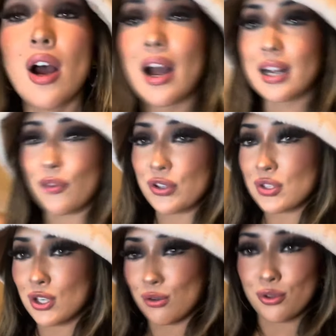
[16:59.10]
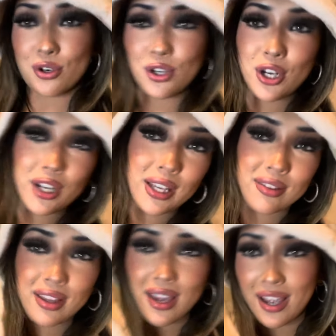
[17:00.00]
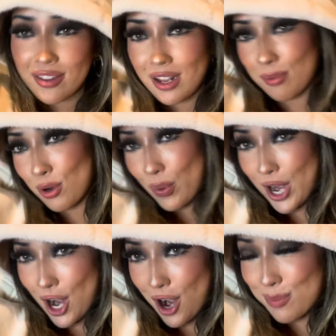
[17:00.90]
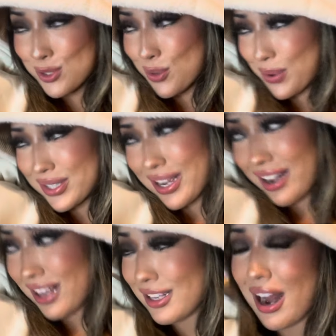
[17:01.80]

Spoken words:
I got this cute little hoodie thing that I'm gonna wear. I'm so excited.